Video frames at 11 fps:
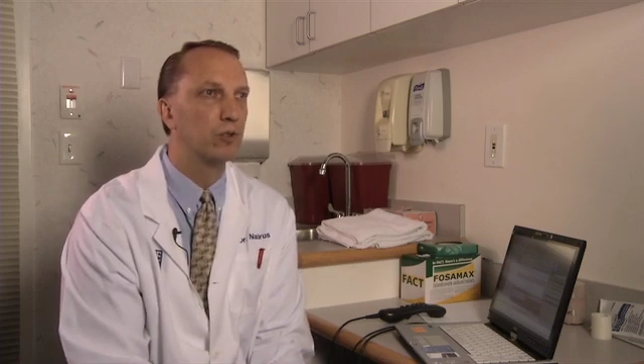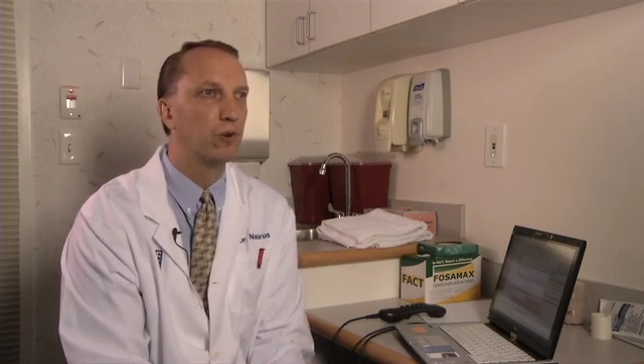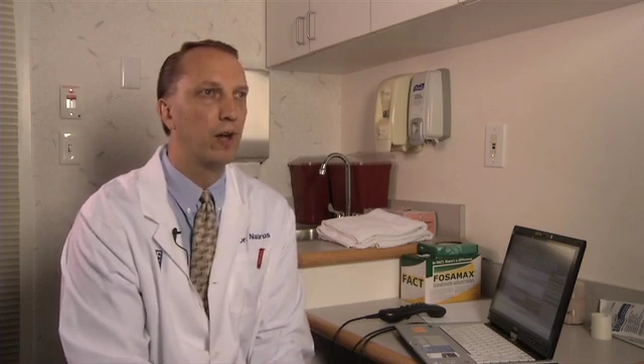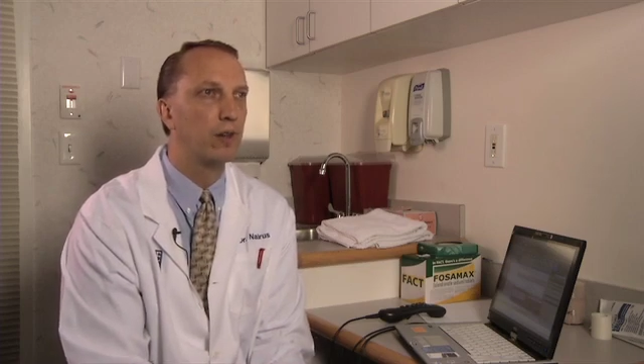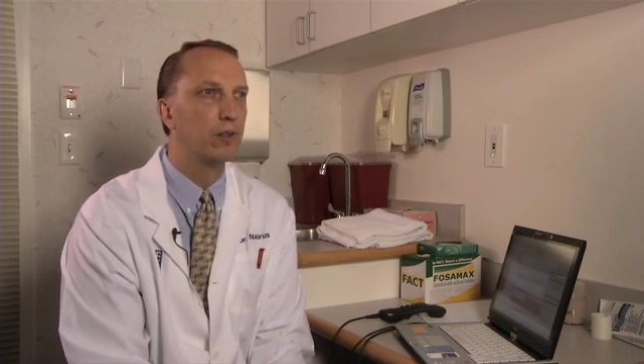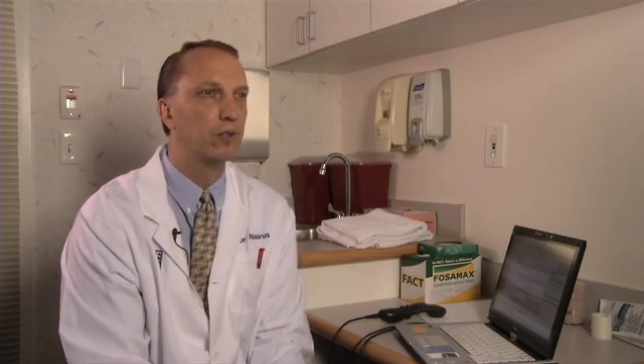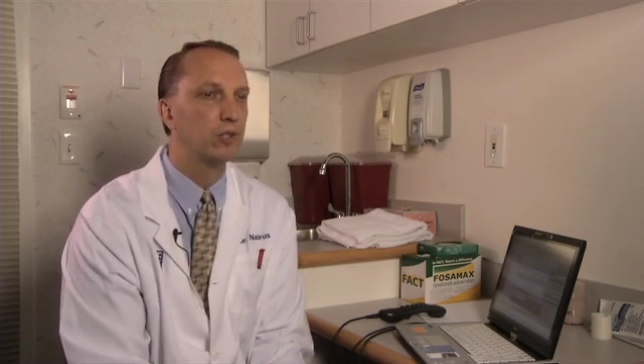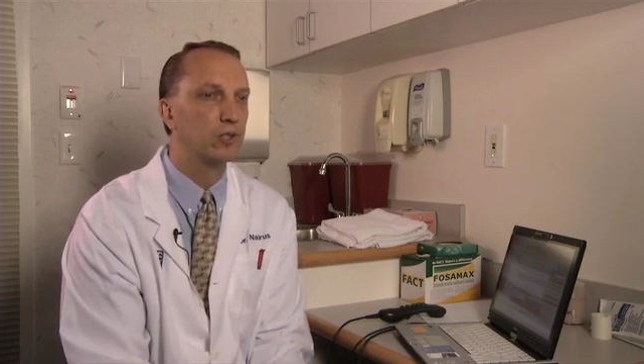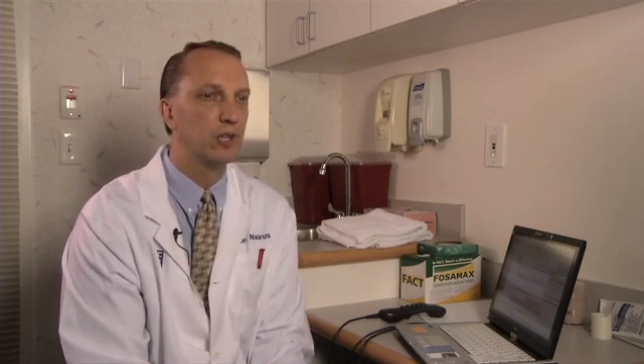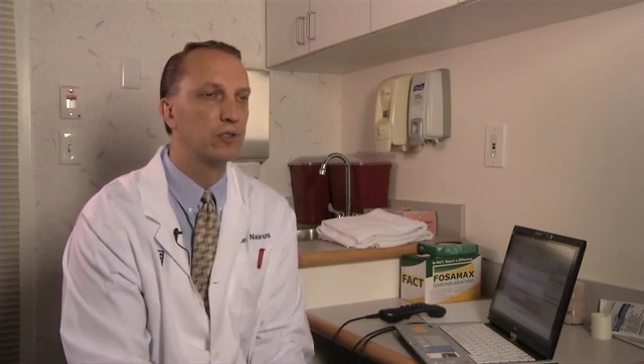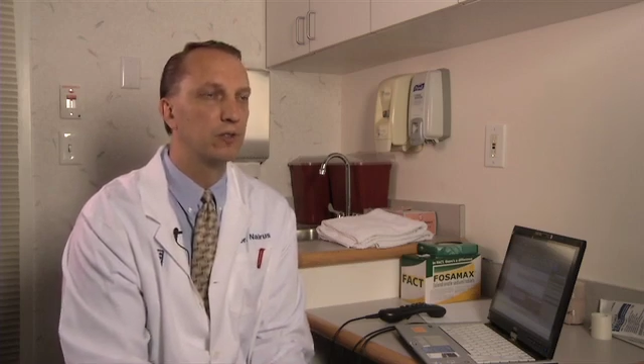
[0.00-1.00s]
so a lot of the
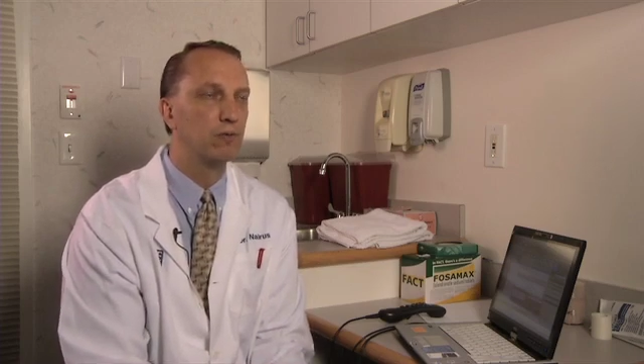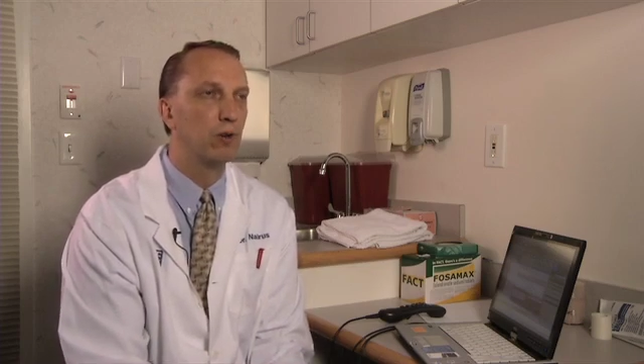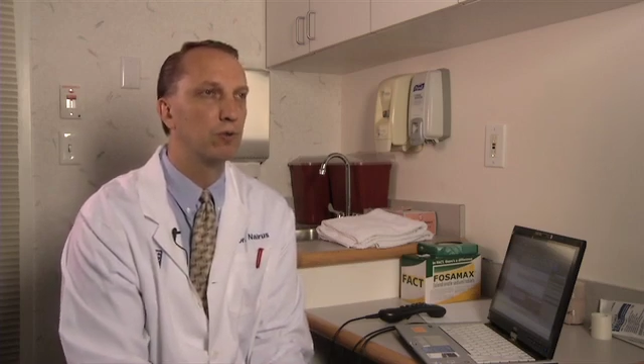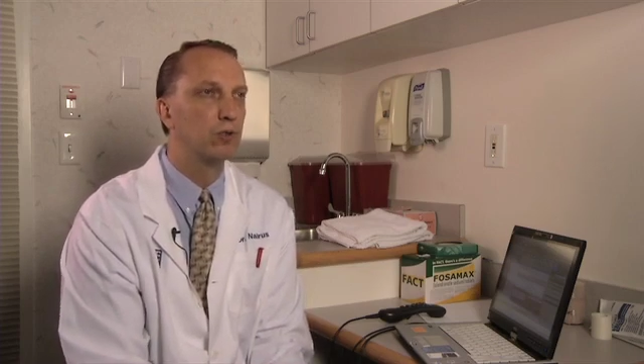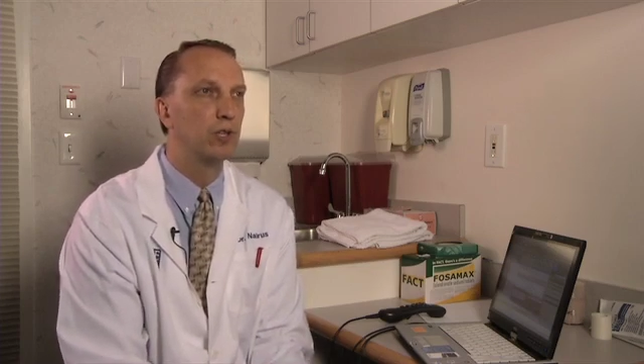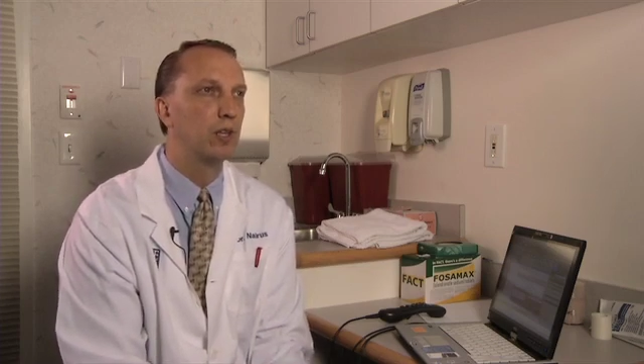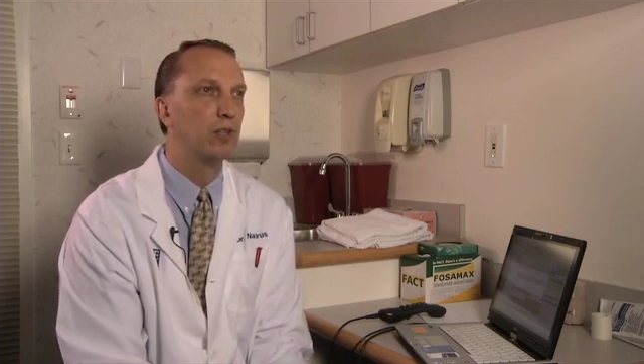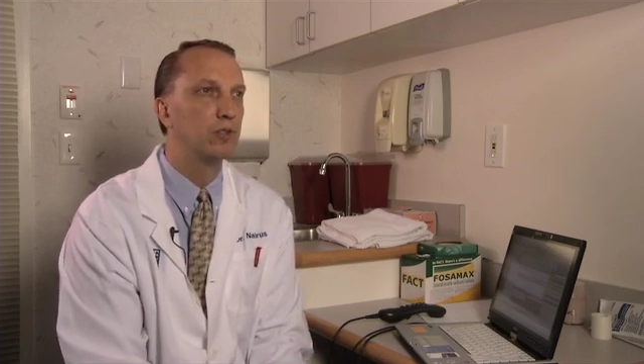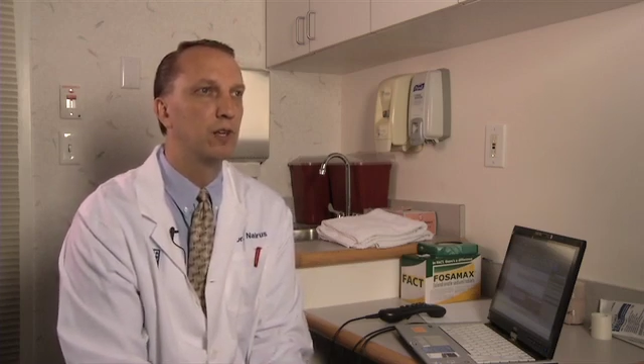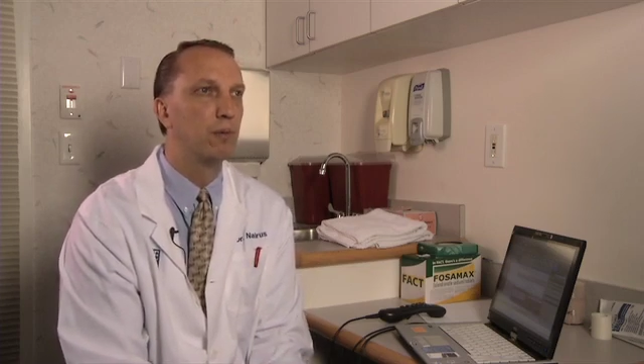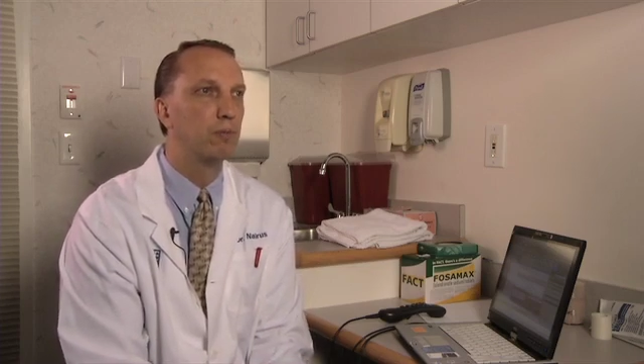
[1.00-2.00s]
successive notes say the
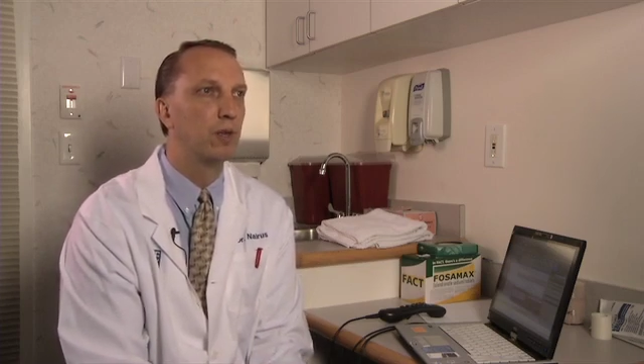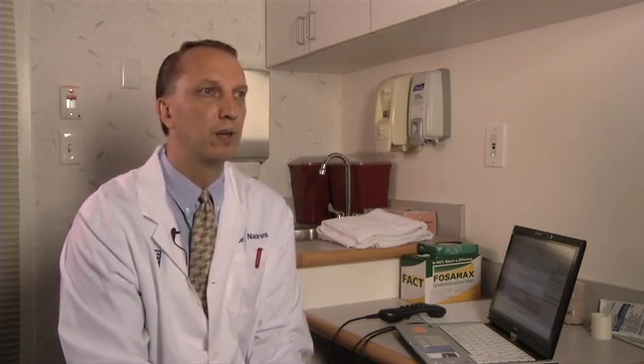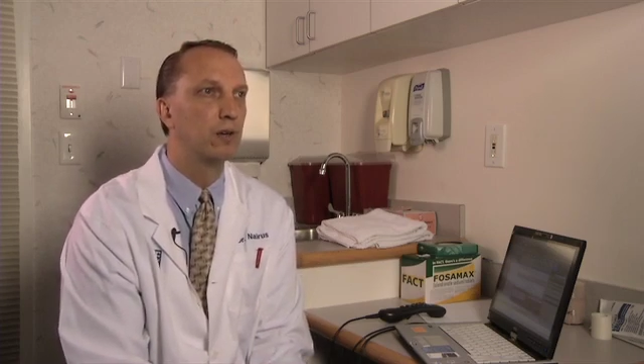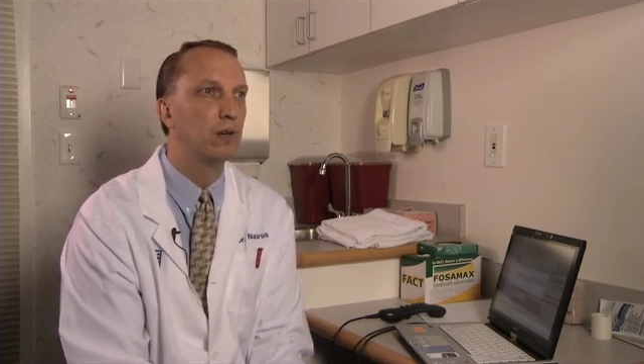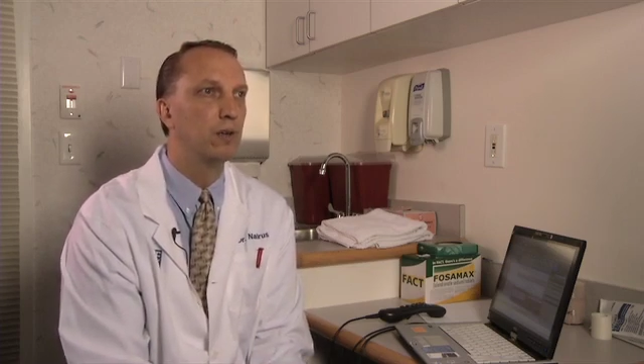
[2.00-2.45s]
same thing